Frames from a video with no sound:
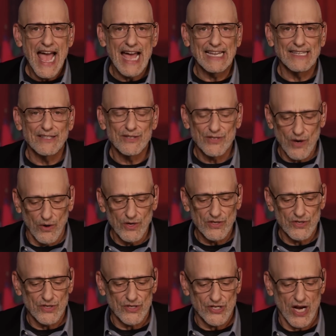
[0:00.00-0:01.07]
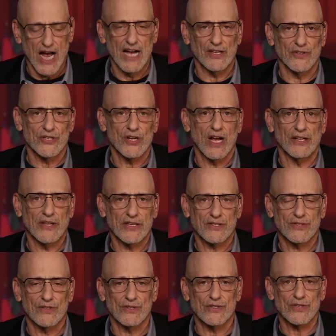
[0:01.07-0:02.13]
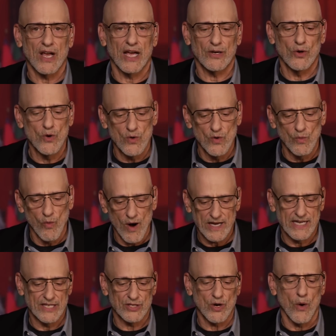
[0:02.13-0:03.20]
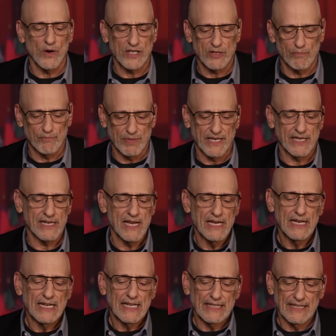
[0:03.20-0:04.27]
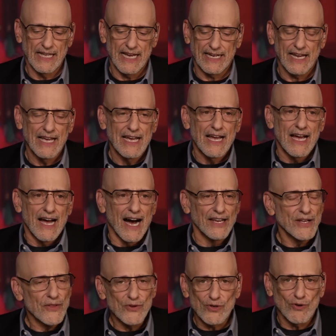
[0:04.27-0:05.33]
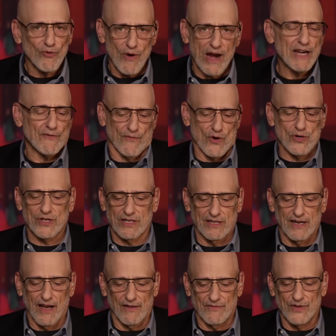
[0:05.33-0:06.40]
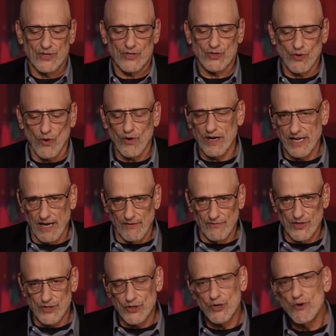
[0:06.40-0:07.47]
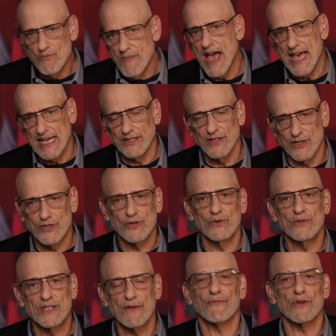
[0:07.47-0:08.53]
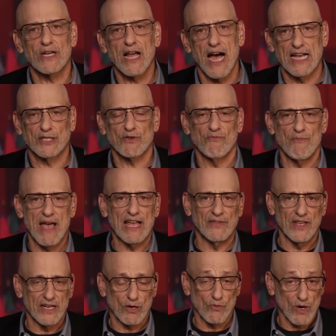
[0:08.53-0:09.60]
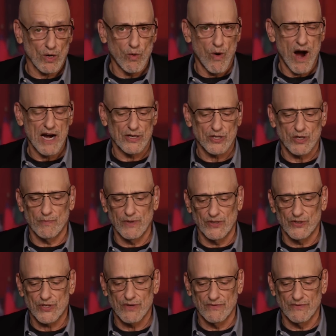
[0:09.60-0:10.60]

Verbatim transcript: And so does the child. The child has to decide who, what he's going to be like. Another great version of the story of the two men, the two different kinds of men that it requires to build a